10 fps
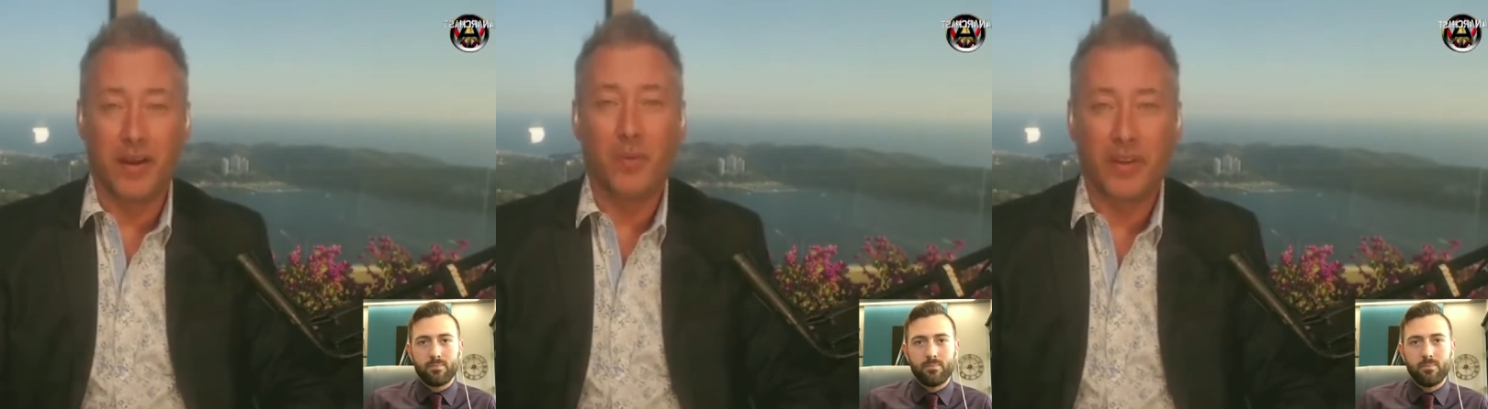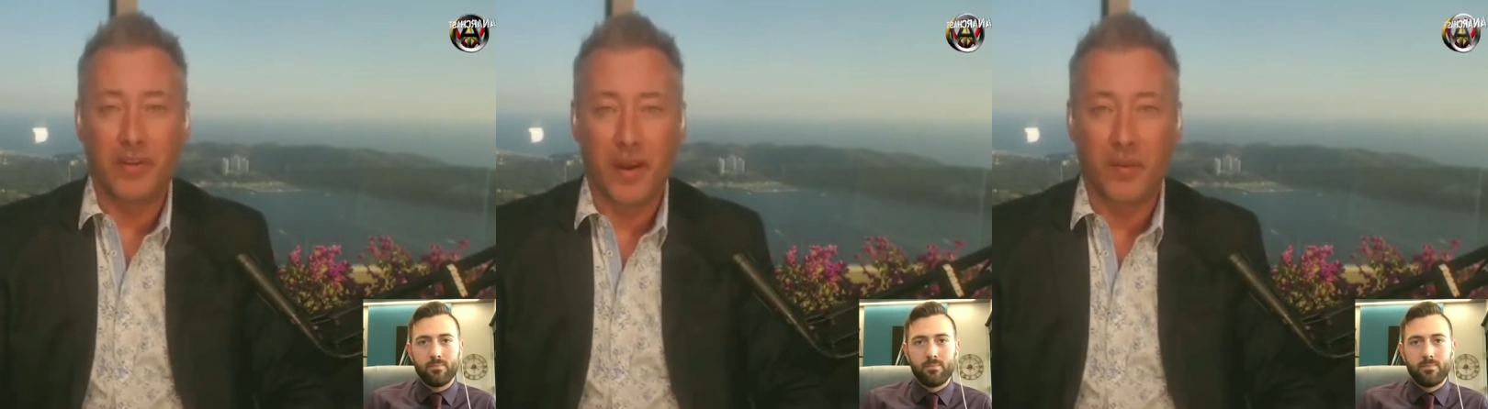
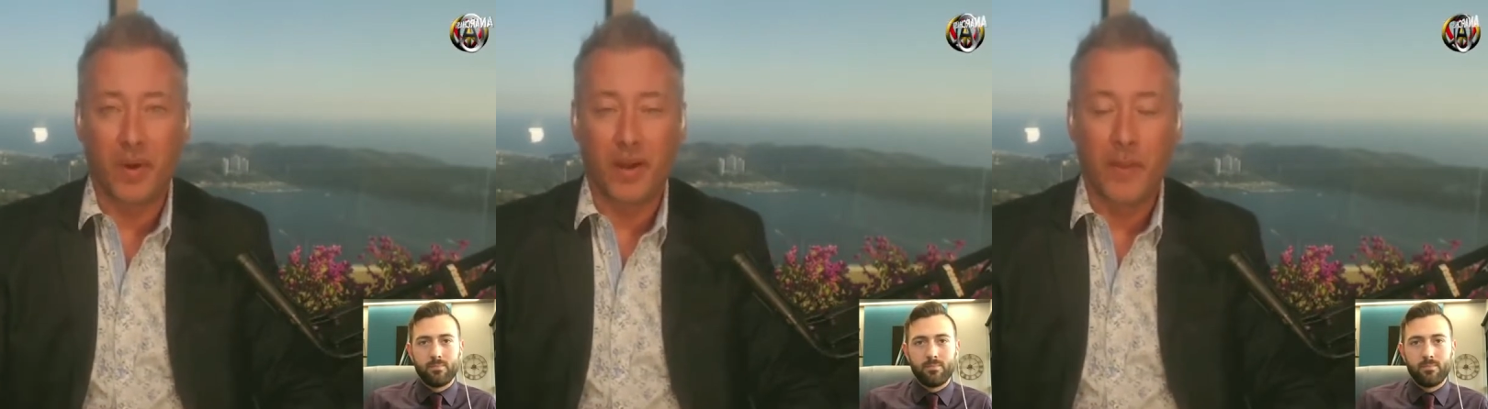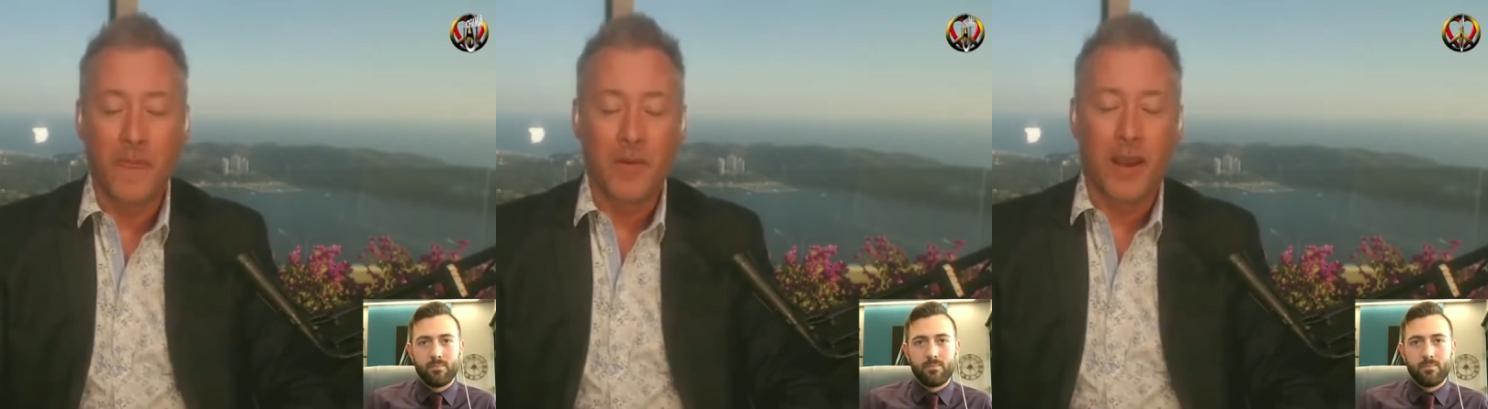Speaker 1: dealt with that
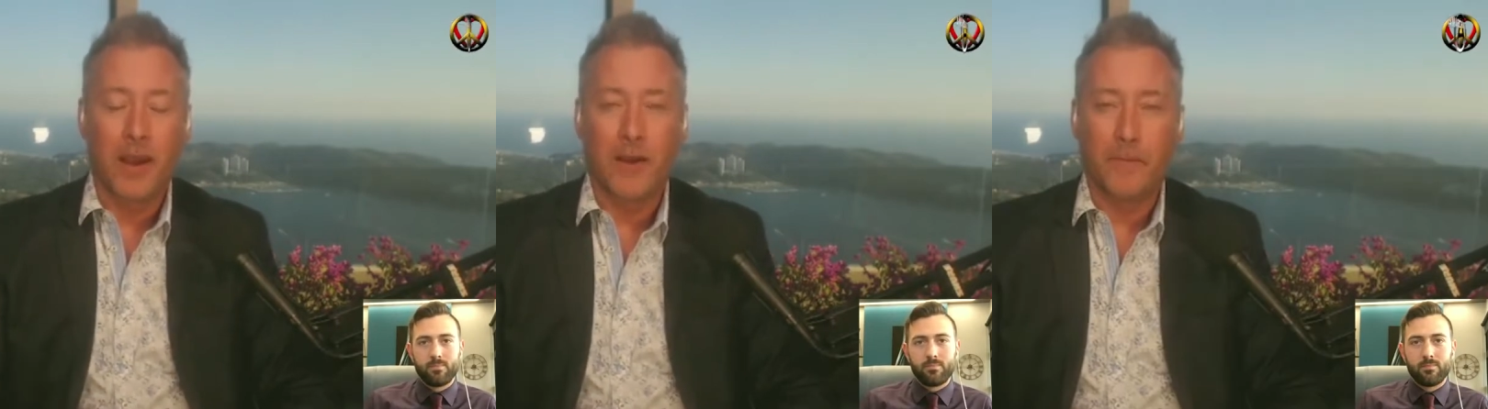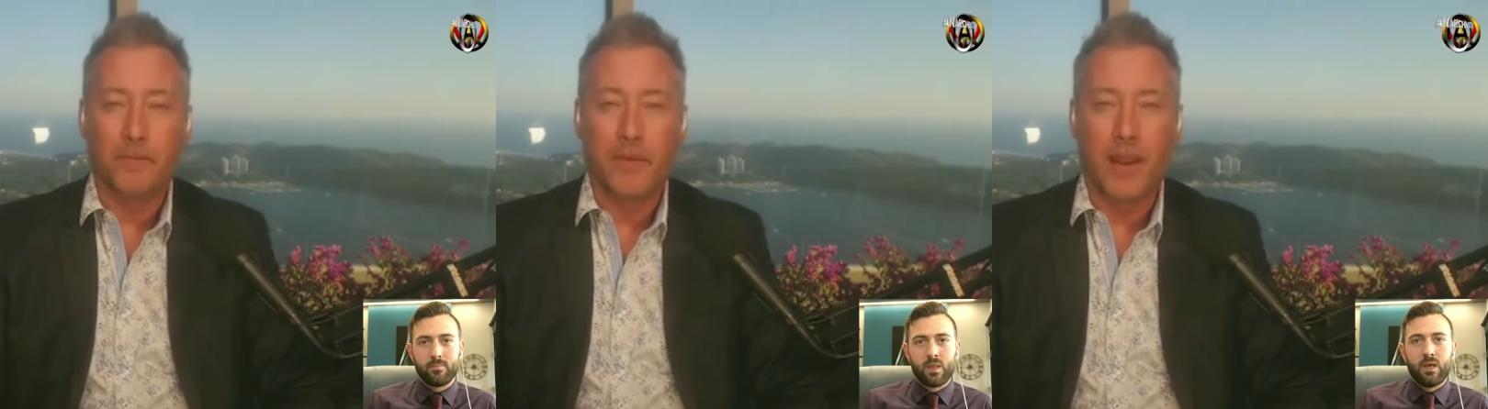way.
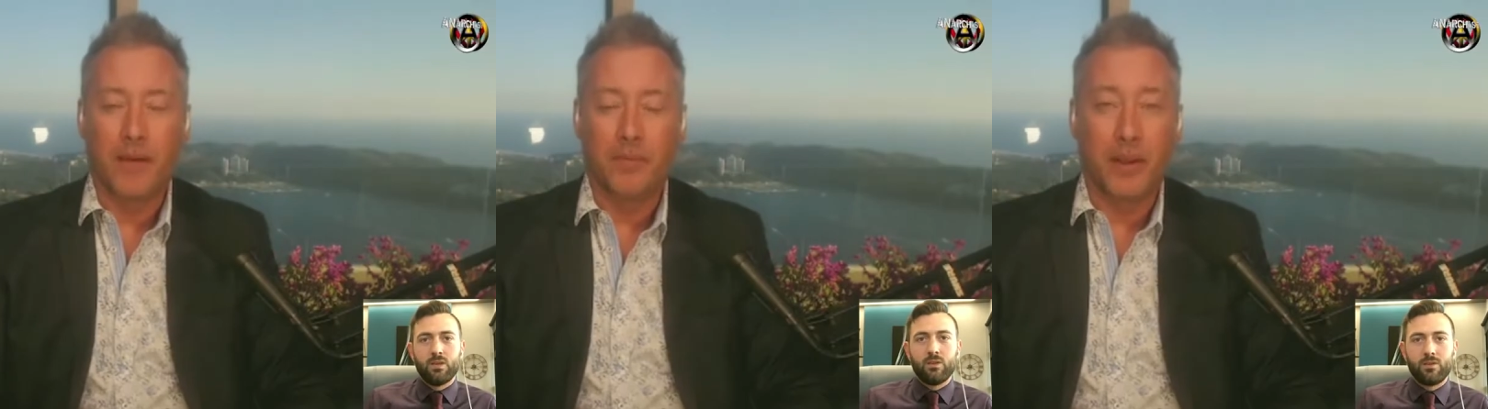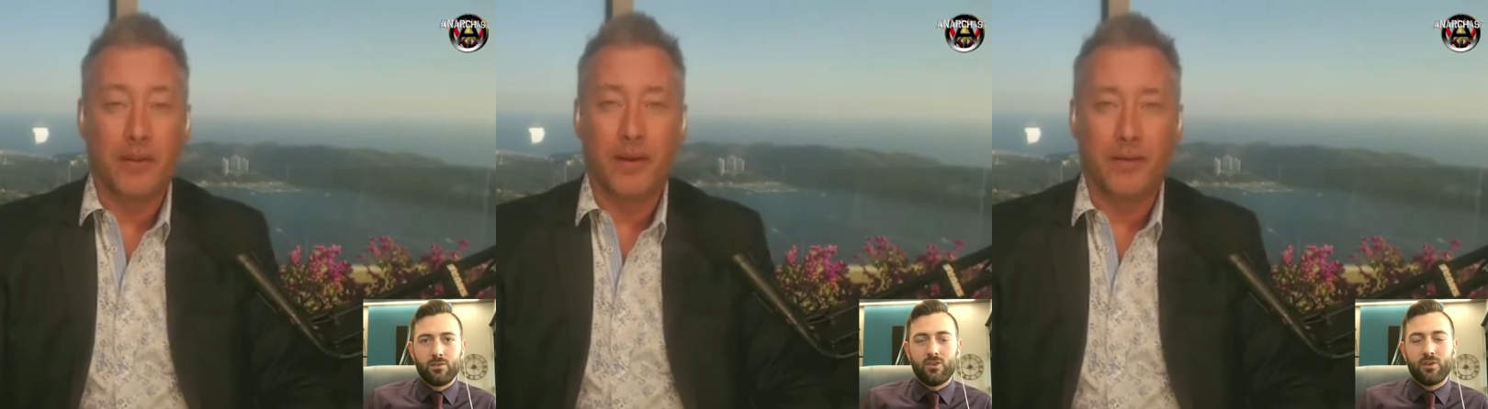Um,
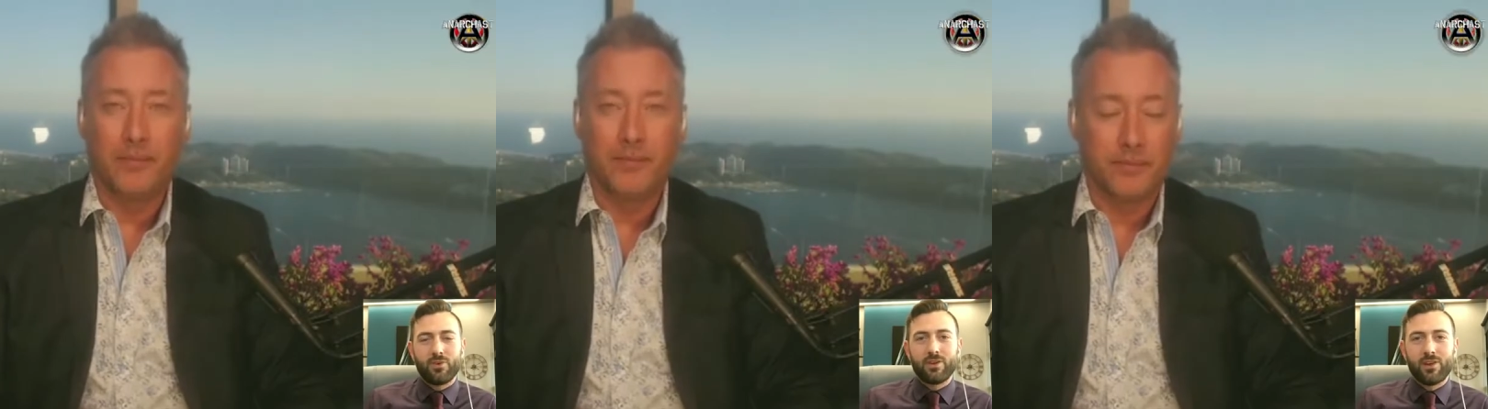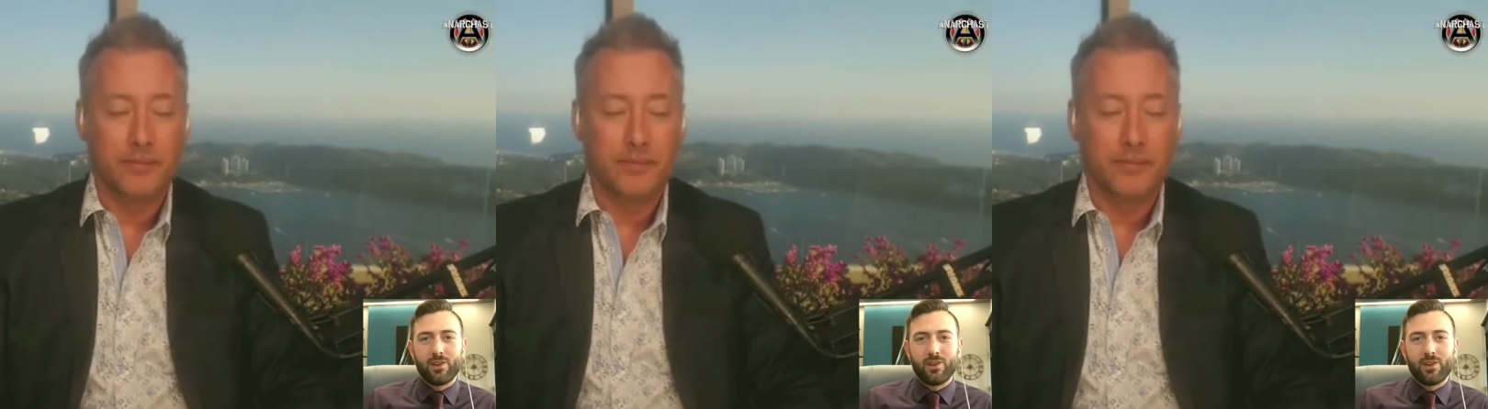and but Jeff, there... I